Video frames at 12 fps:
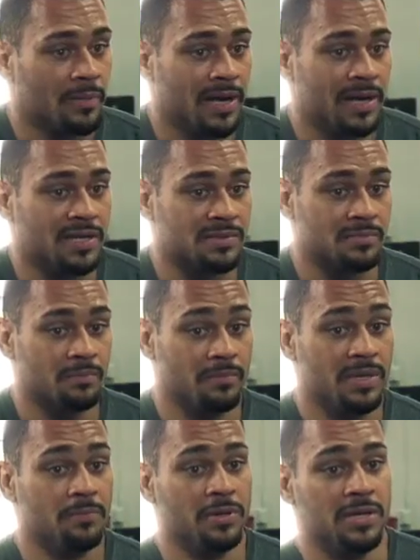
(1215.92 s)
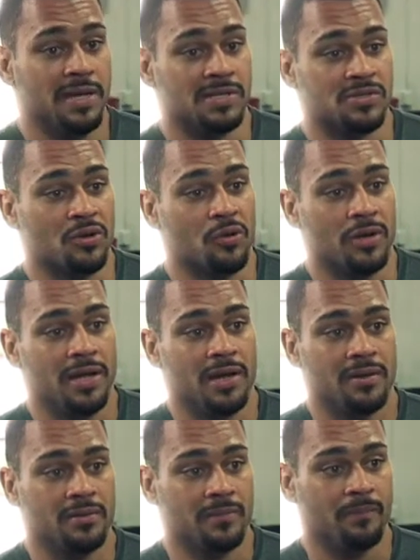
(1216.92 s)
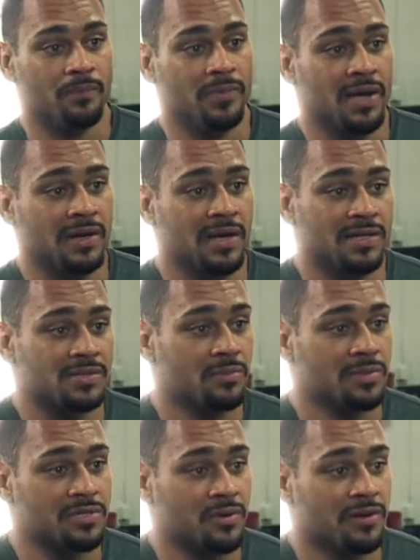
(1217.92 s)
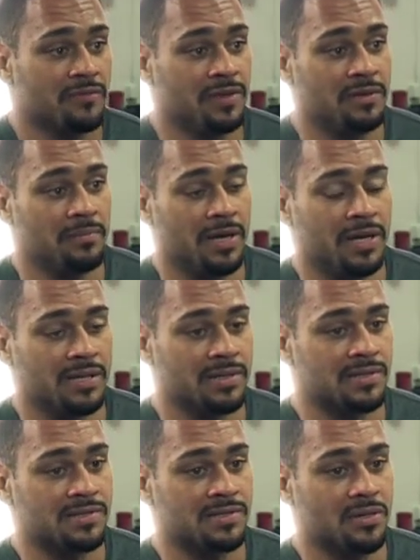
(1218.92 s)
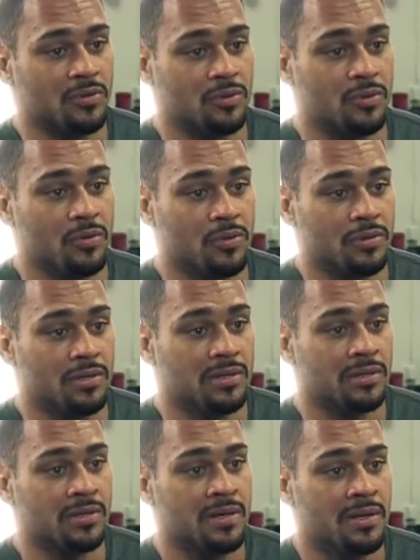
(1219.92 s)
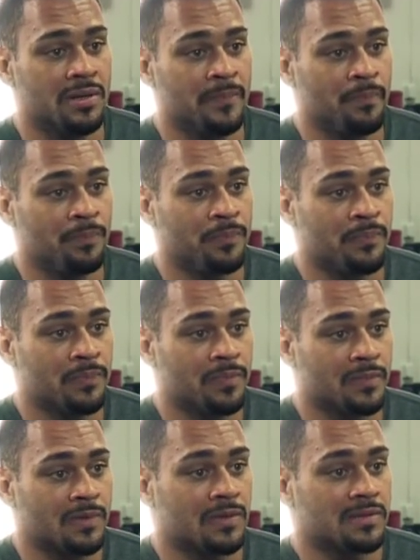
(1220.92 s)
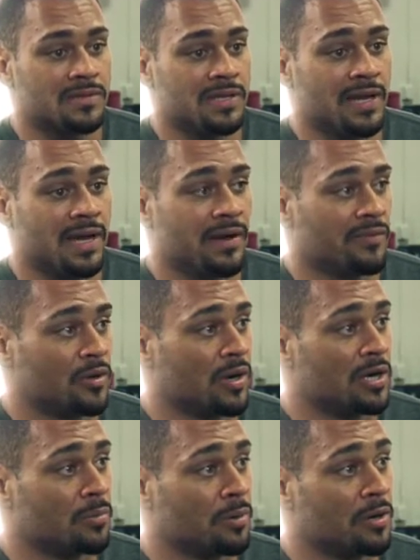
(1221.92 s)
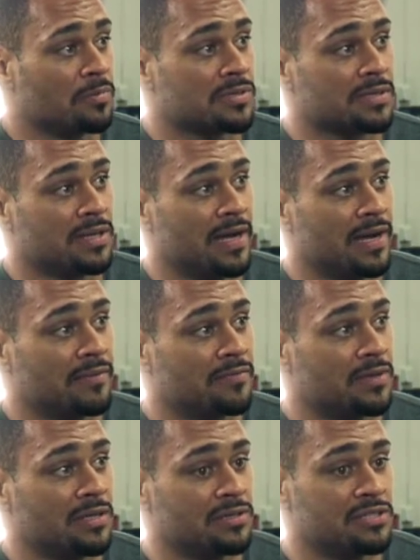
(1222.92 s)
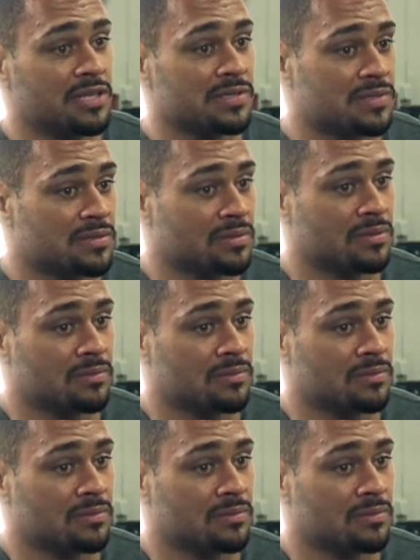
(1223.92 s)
by that, me putting that story out, I got so much great feedback, and it's so cool to see I have a greater purpose in life than just